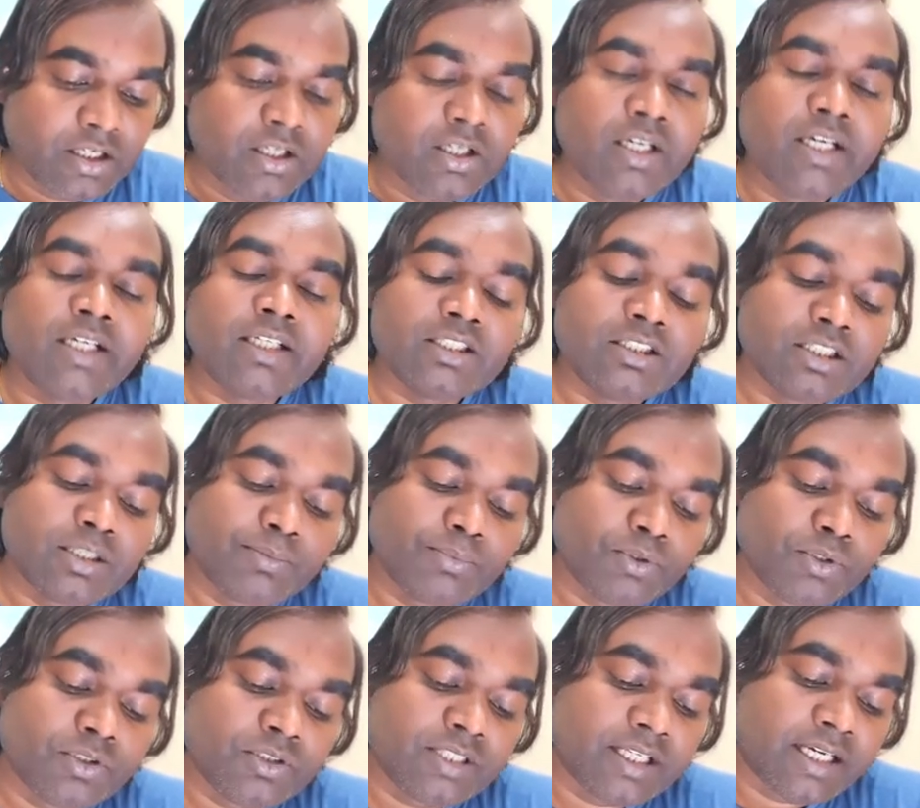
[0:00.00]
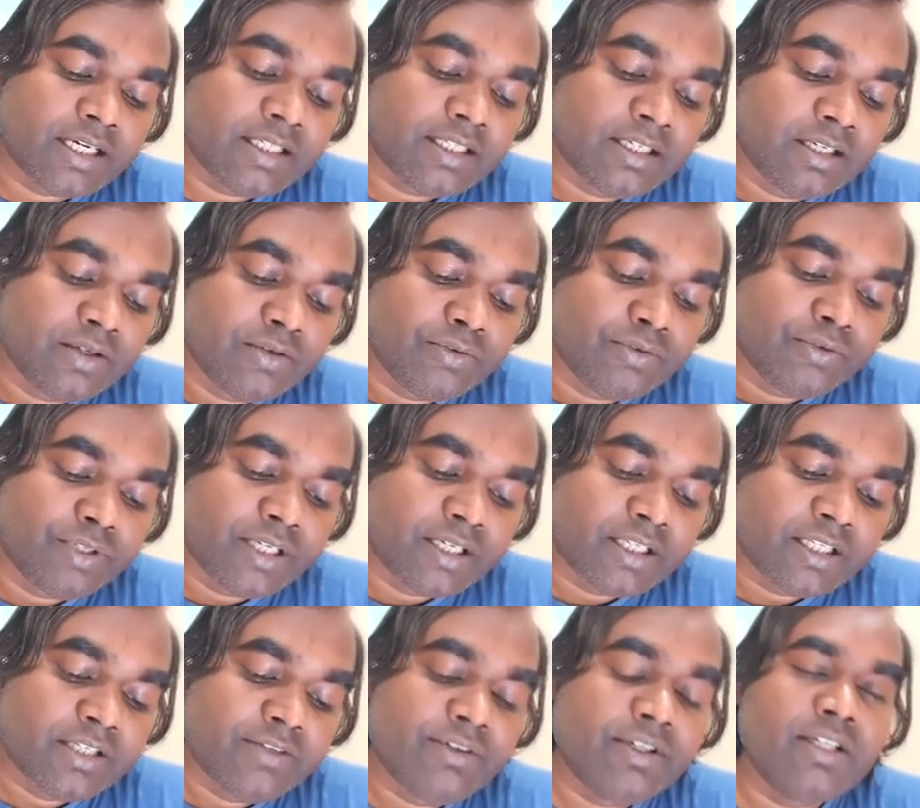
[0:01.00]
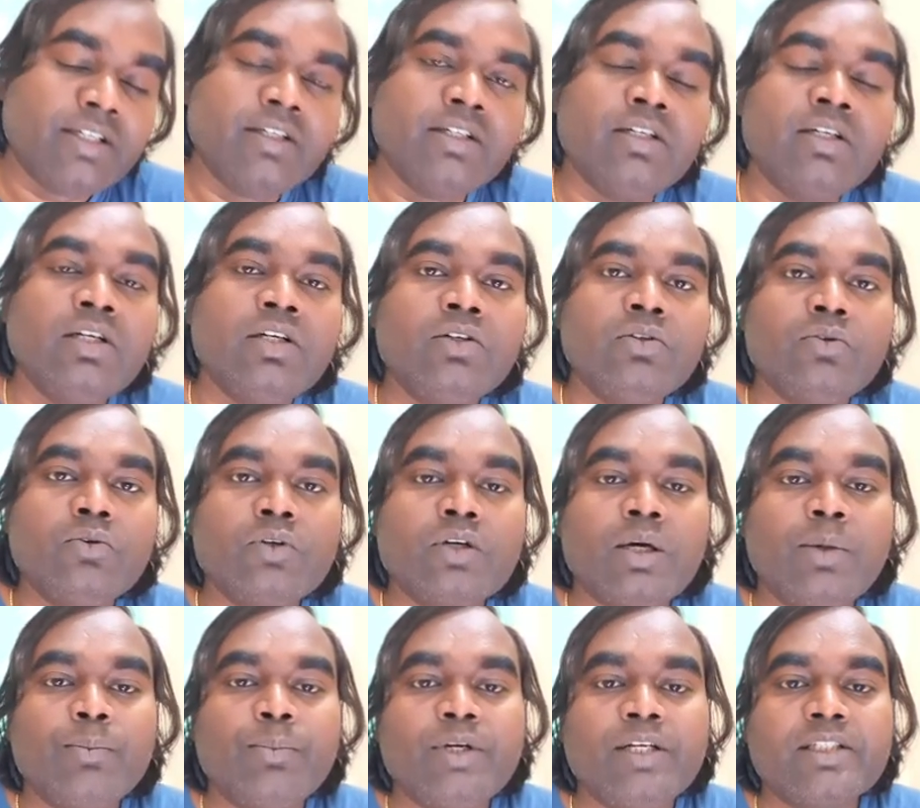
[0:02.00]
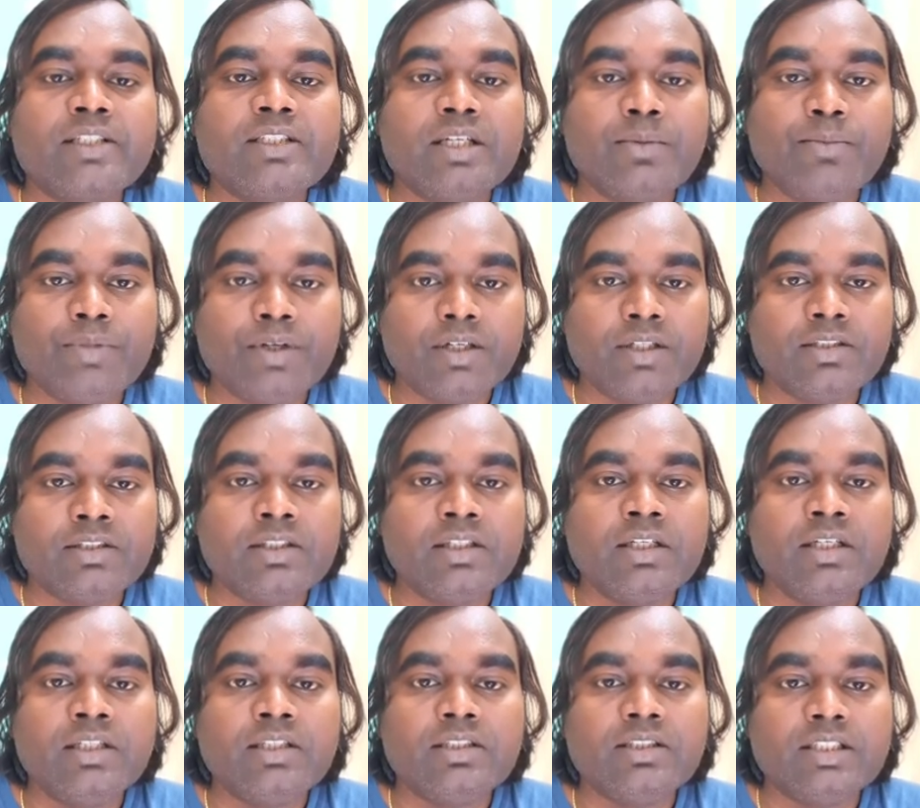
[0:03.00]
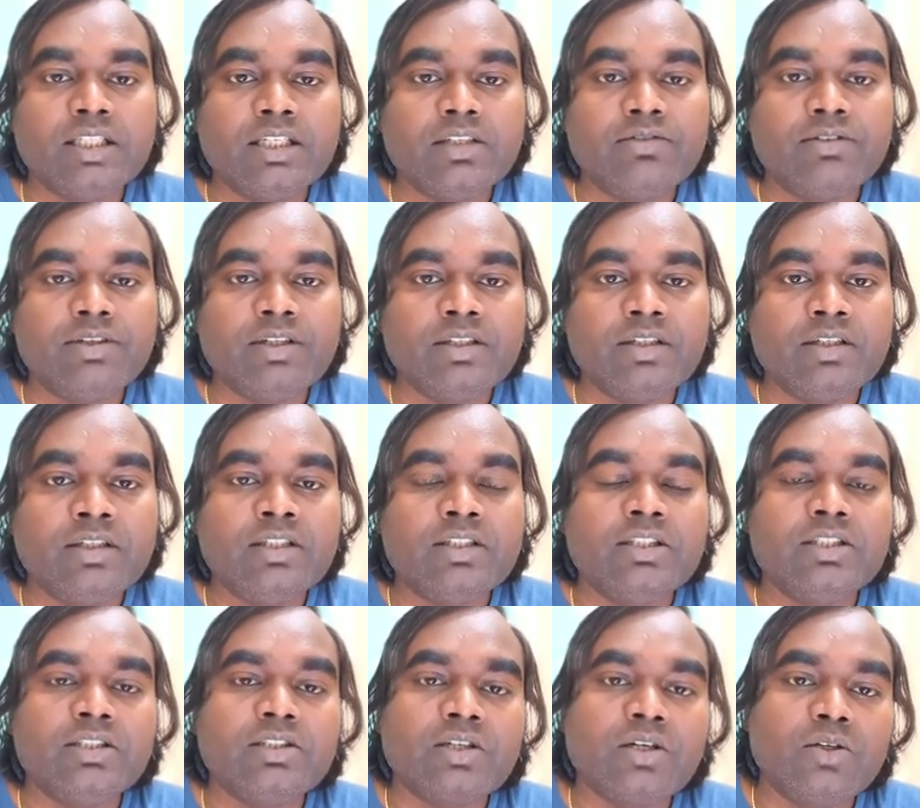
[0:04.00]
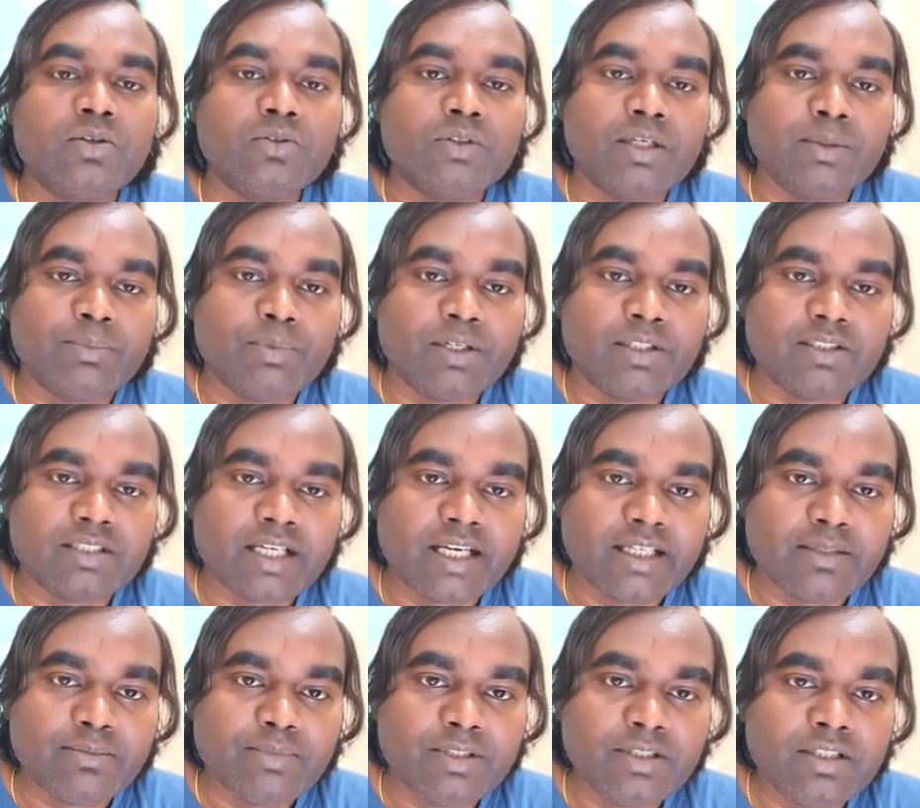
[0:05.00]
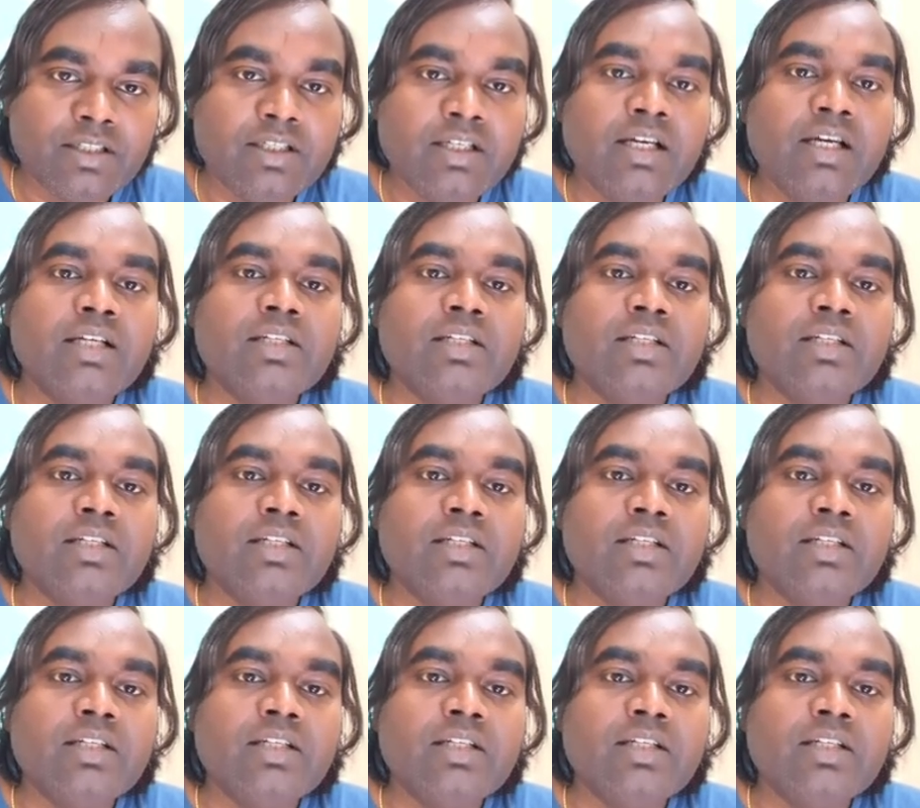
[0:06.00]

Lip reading: Let us suppose that we are given two complex numbers, z1 is equal to a plus ib,